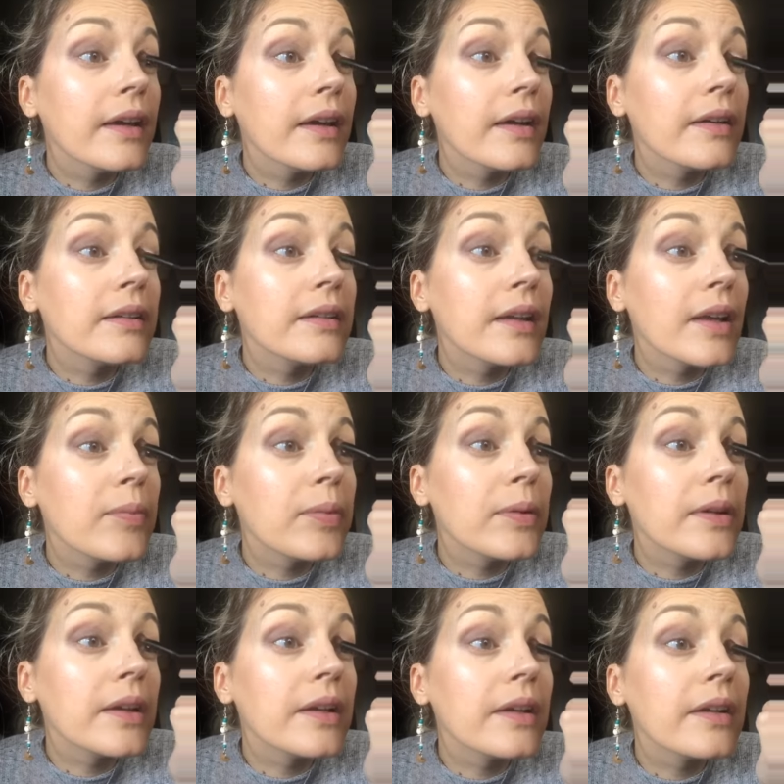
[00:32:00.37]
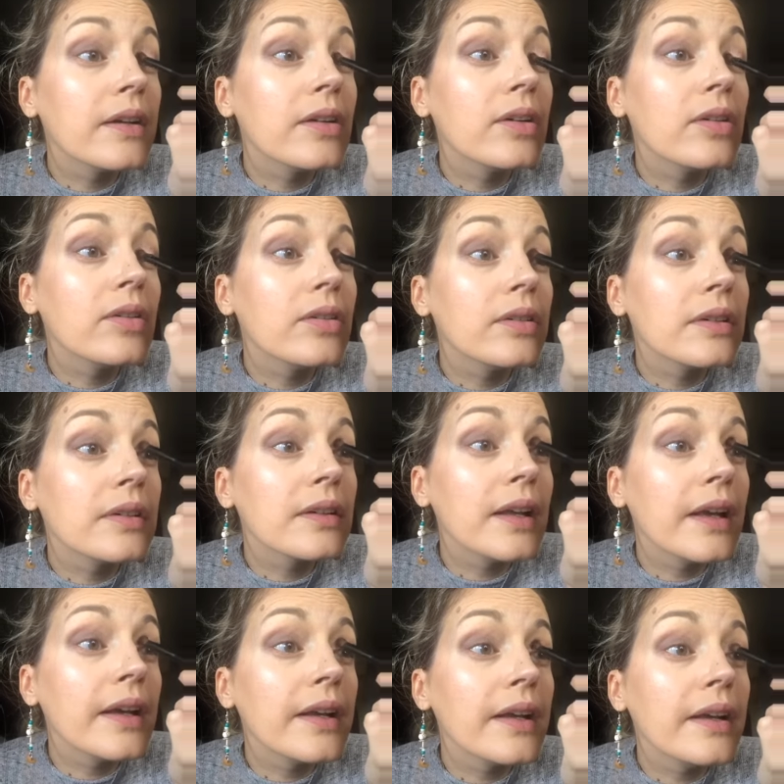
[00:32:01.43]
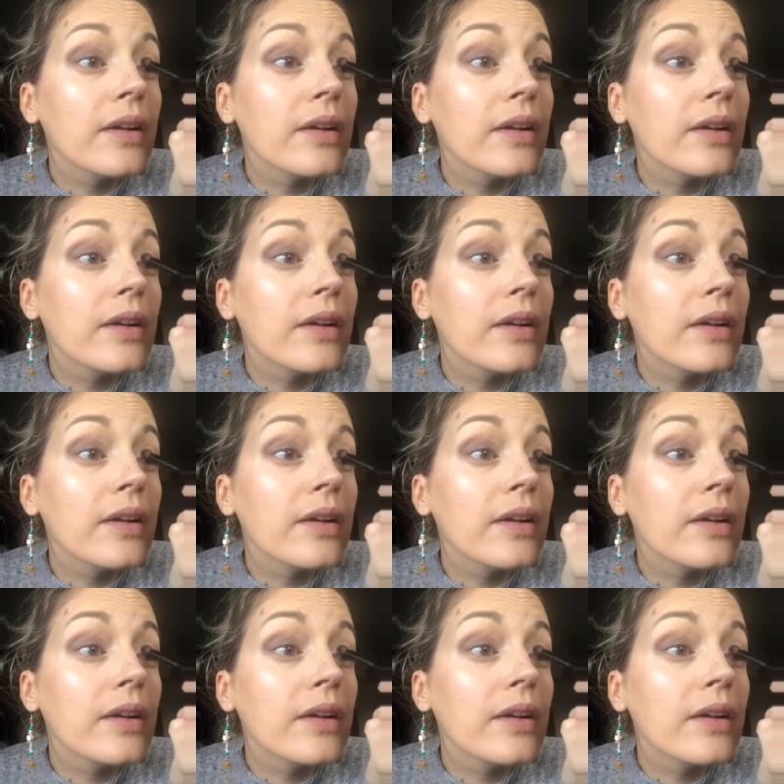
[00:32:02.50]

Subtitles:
I staple it and I go slightly